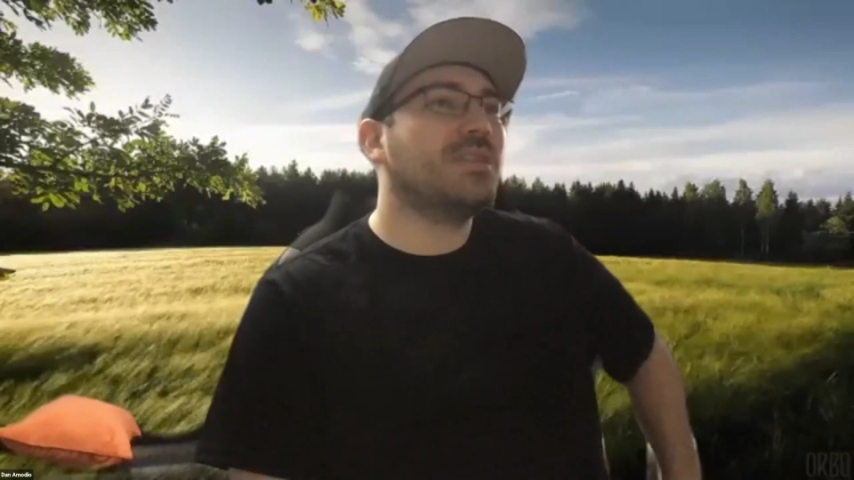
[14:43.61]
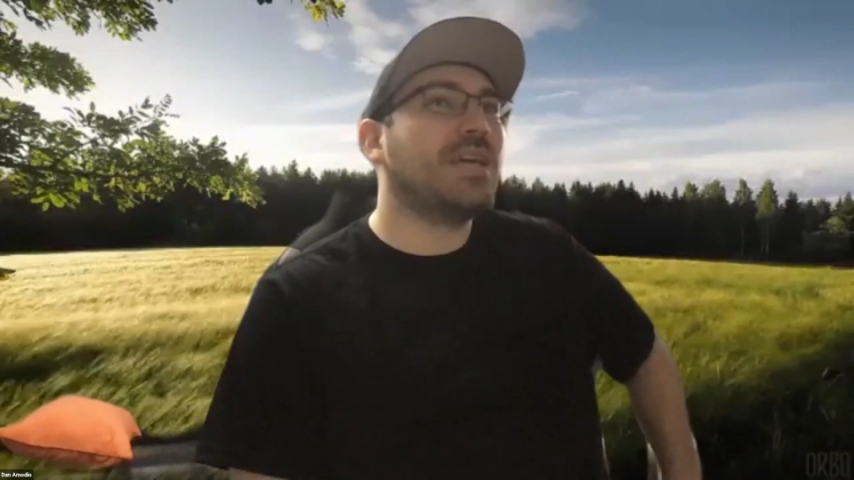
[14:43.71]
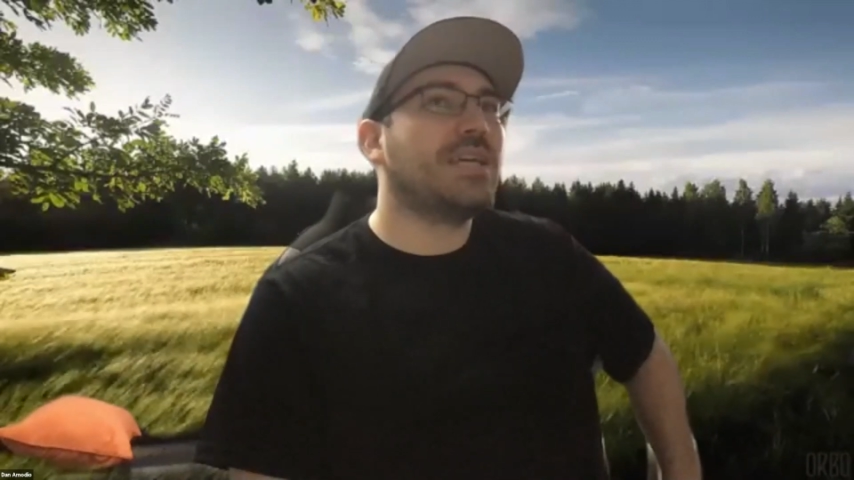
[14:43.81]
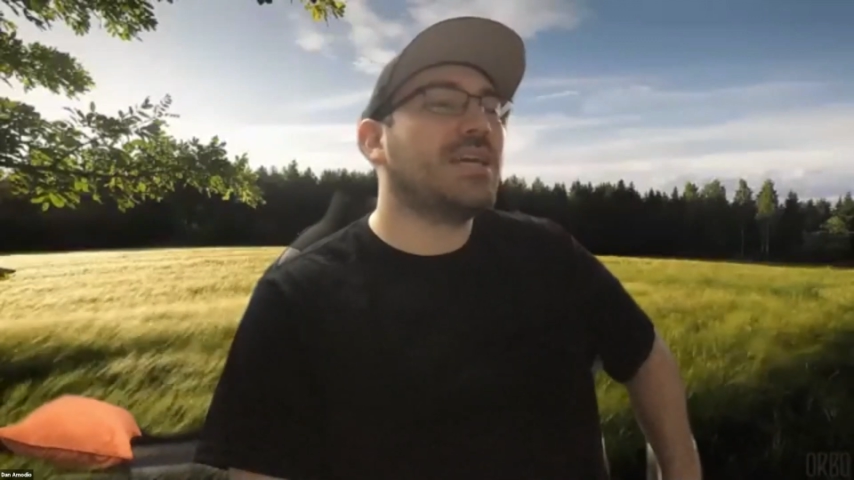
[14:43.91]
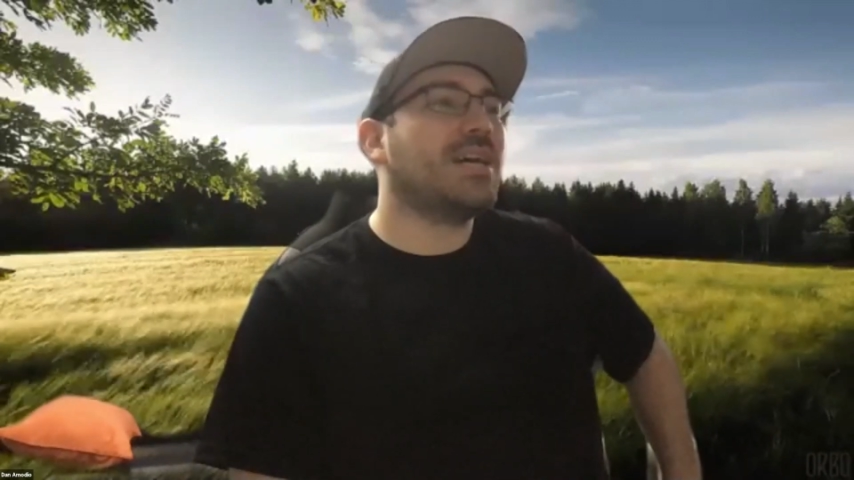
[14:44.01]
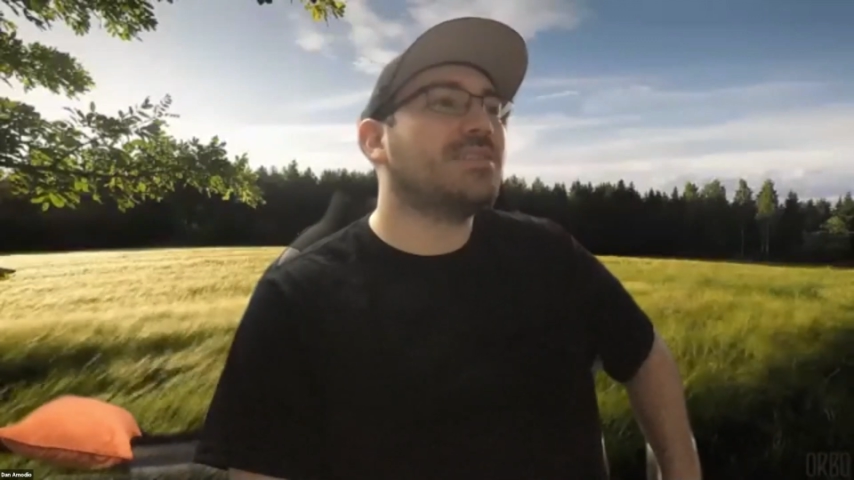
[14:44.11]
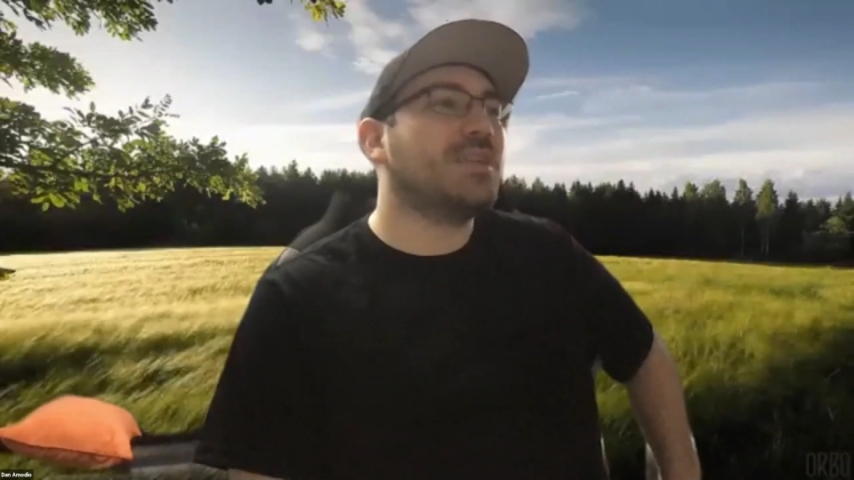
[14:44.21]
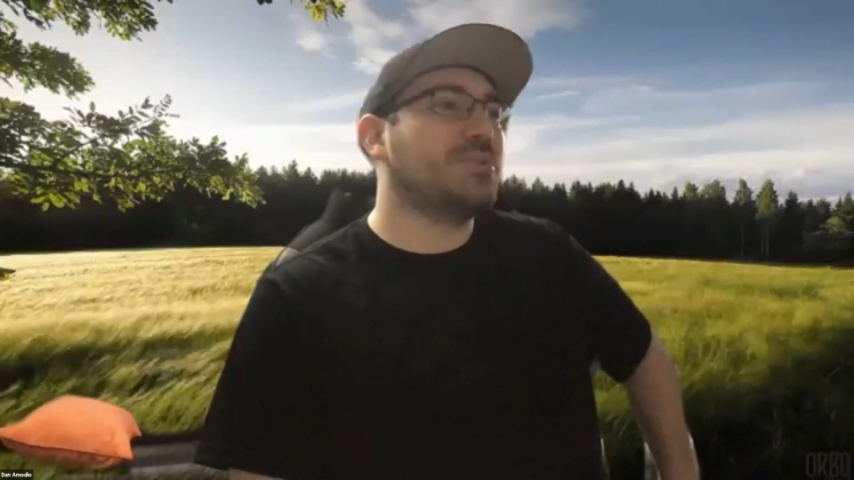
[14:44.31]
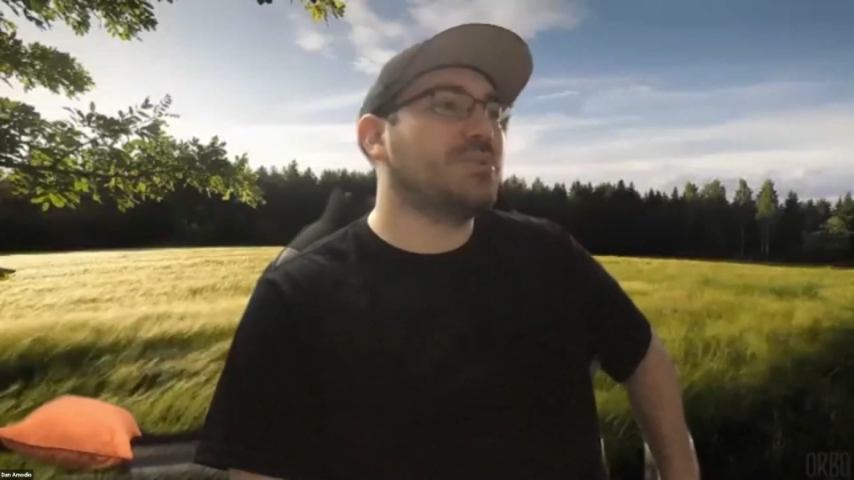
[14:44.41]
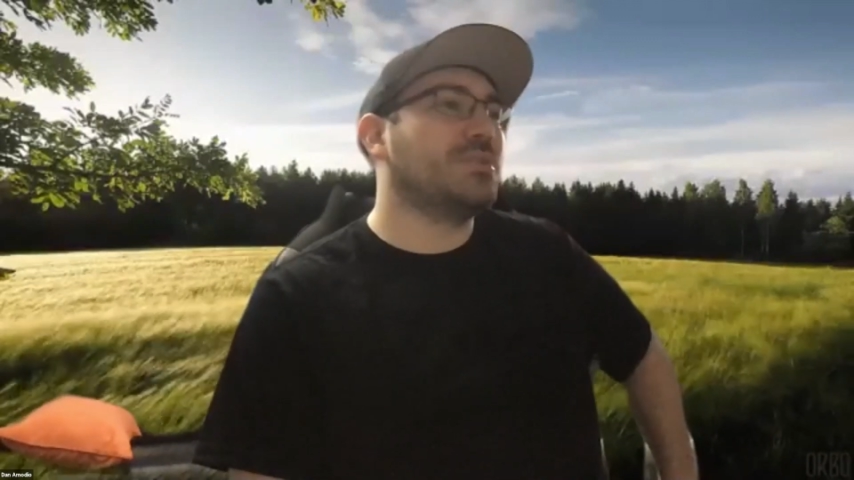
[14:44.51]
like
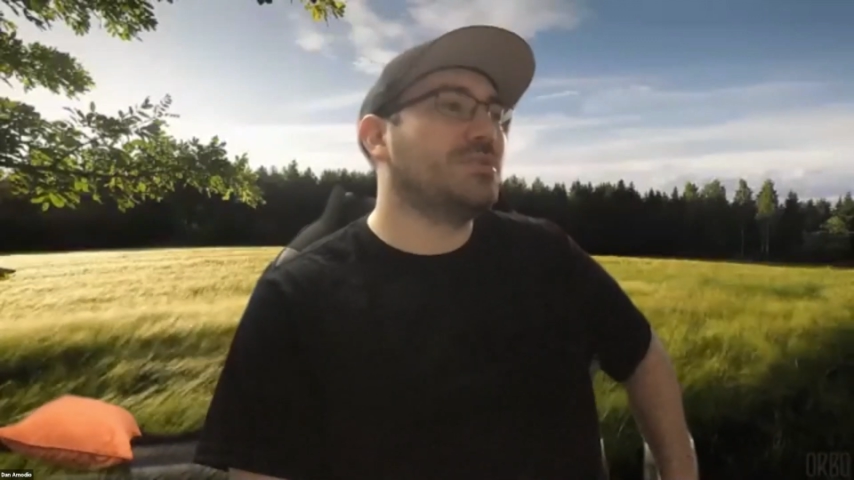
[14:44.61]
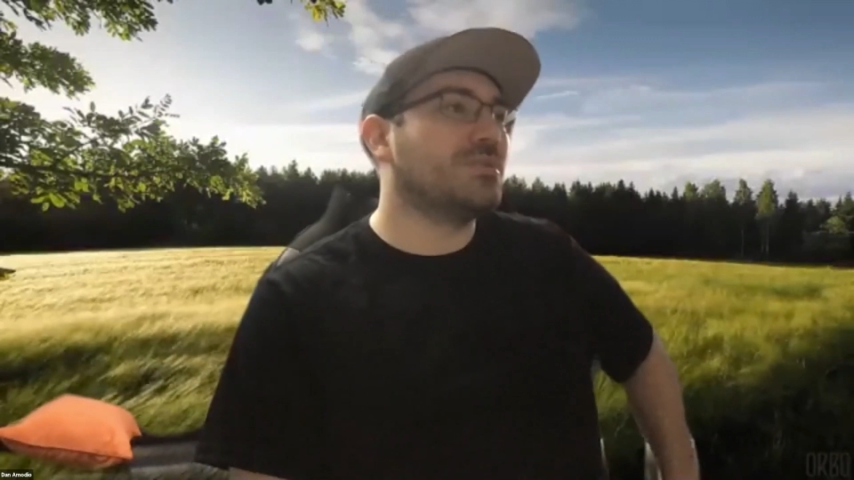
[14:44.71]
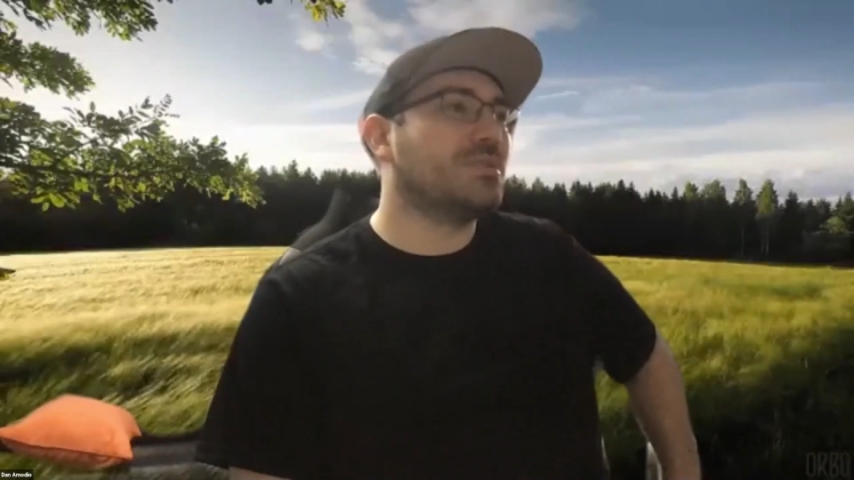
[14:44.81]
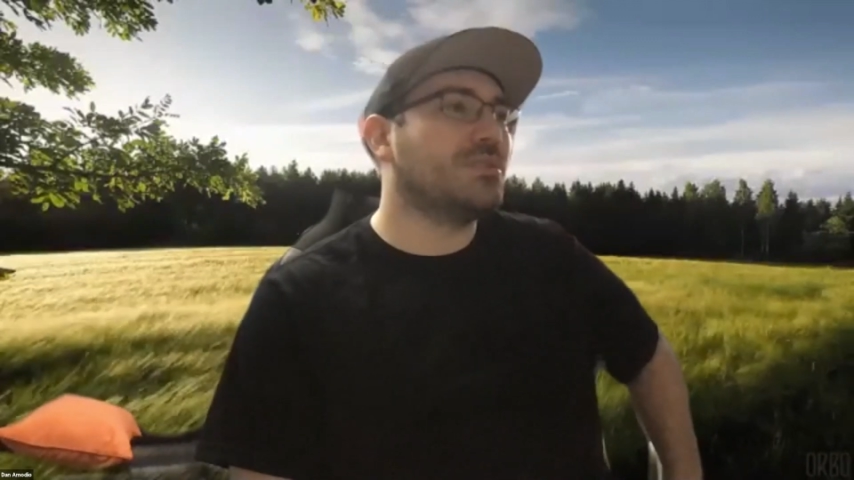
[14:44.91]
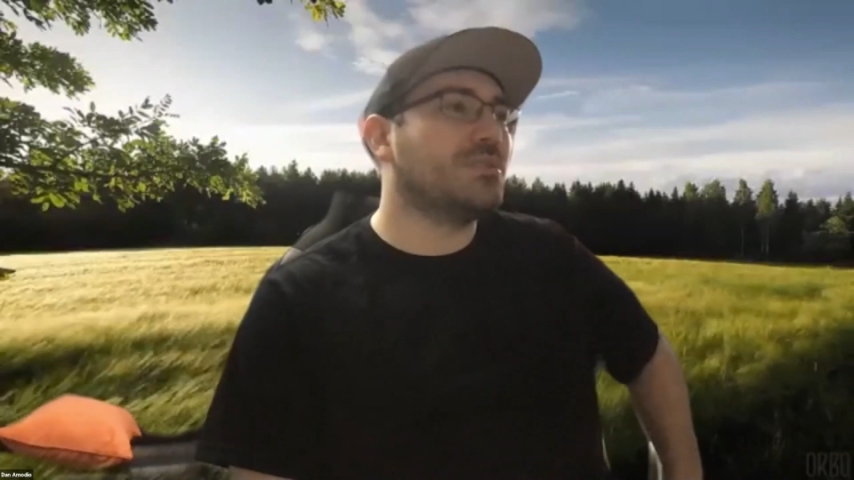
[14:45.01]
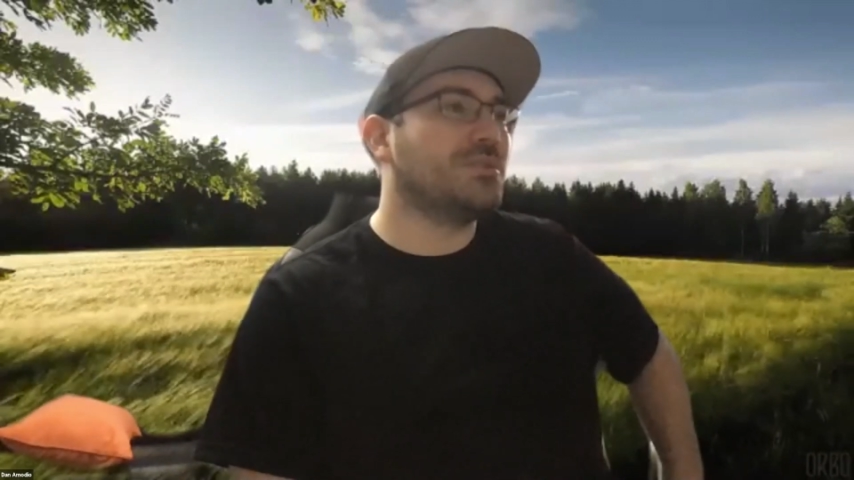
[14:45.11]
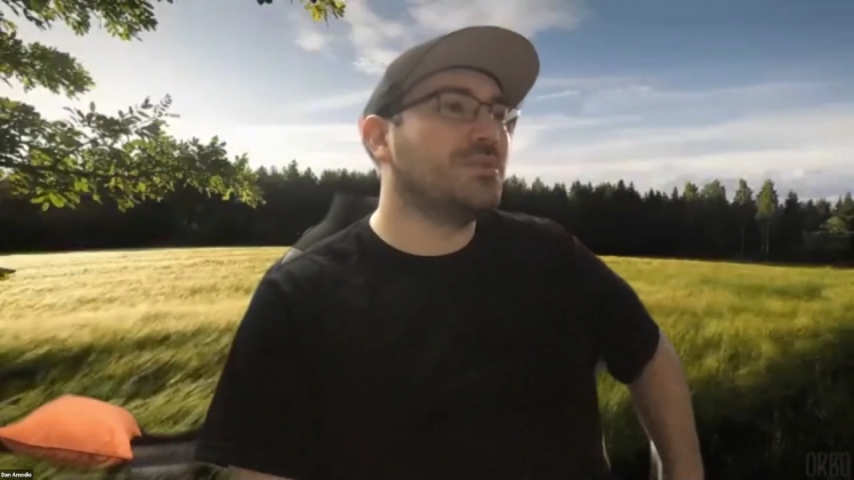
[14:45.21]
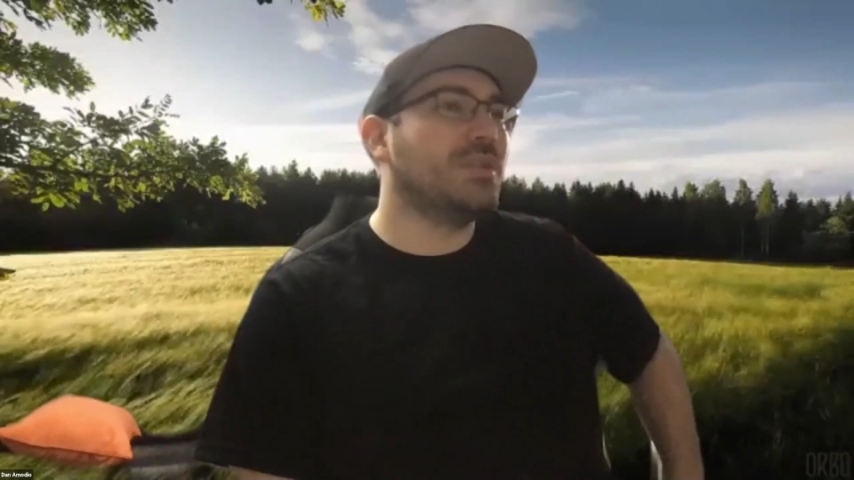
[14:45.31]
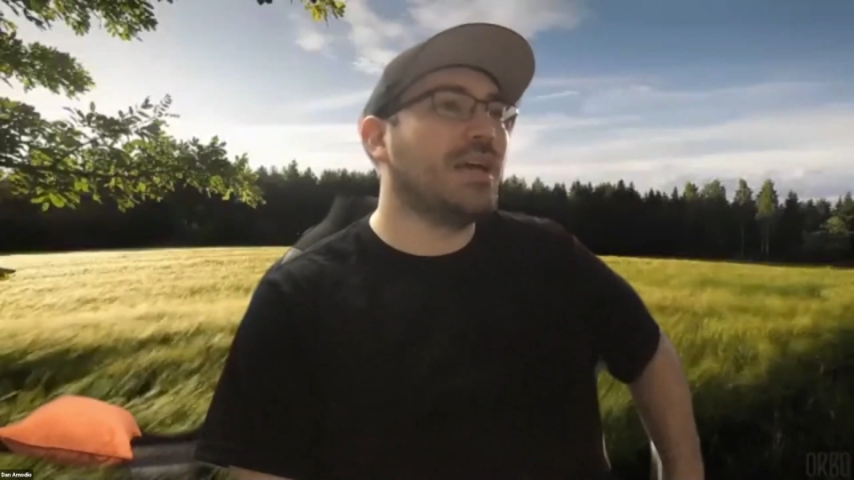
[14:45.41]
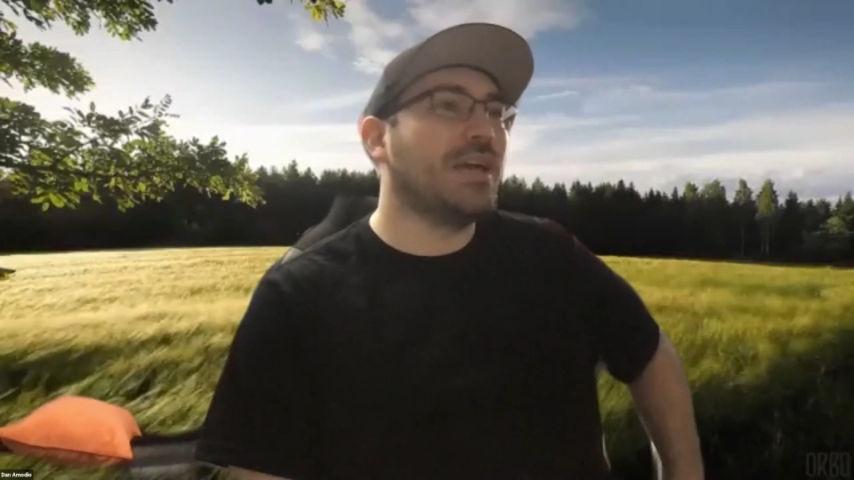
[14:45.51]
content producers that do
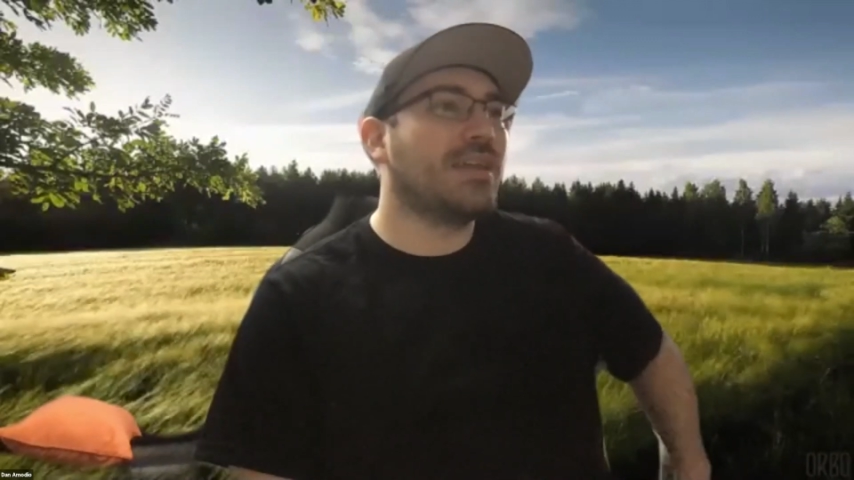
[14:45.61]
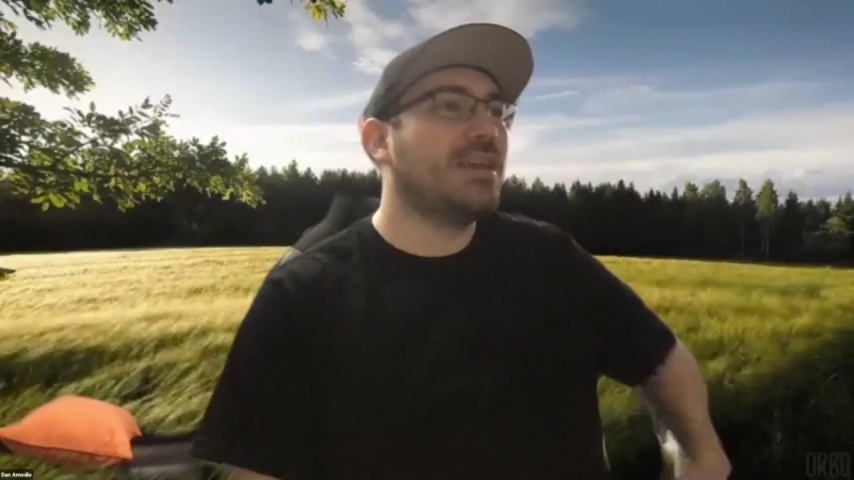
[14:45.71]
like,